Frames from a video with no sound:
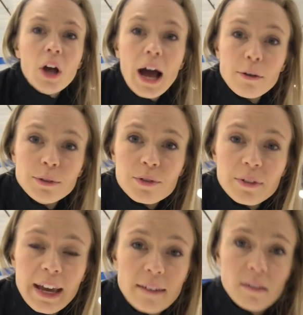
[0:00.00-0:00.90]
How you do
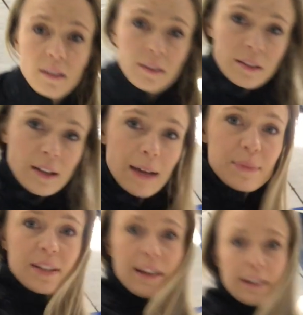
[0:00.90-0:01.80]
that?
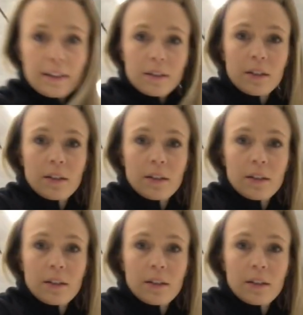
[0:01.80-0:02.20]
I'm skating.